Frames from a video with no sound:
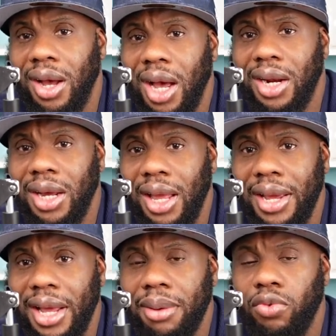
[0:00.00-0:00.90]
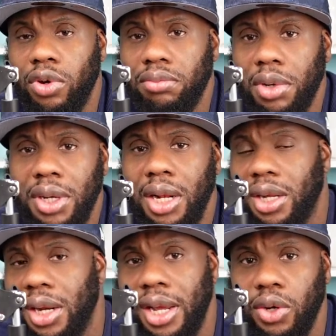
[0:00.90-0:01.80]
Alkaline, I'm one man.
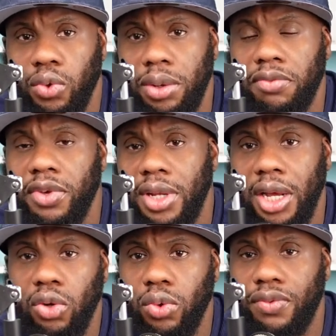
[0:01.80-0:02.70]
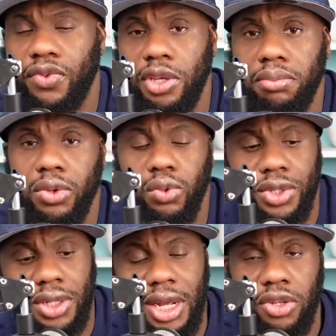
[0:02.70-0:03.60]
Alkaline do him feel like do it for
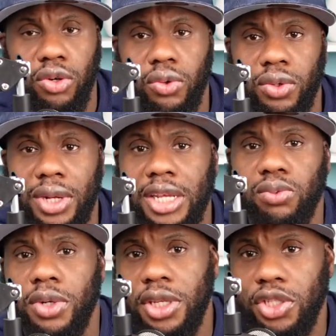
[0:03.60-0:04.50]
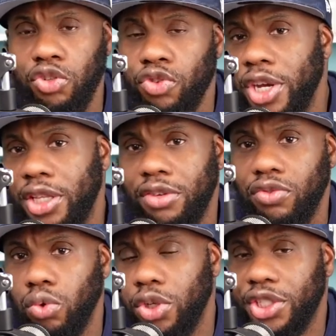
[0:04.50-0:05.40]
music. That's what his creative
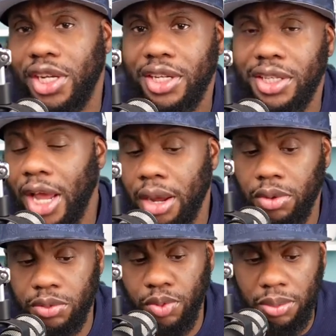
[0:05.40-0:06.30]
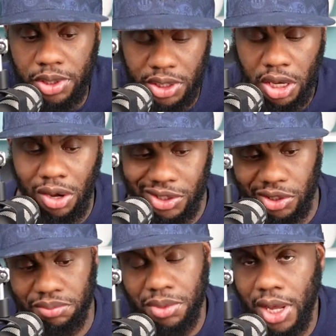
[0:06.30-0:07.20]
notion at the time was, probably say, yo,
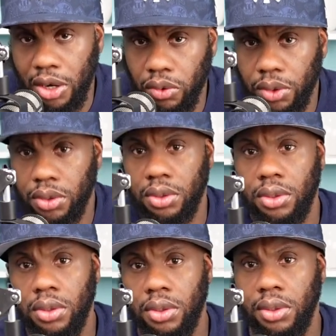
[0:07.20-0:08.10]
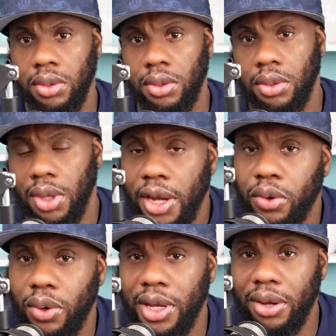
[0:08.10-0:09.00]
just me alone. Because, you
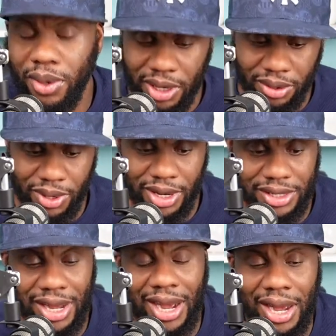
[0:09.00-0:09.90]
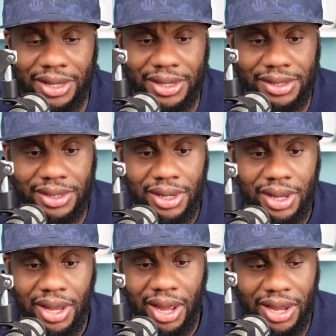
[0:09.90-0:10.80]
know, when he's an artist
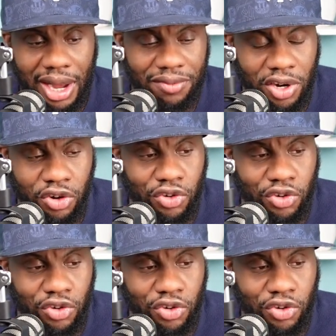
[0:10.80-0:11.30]
and you have a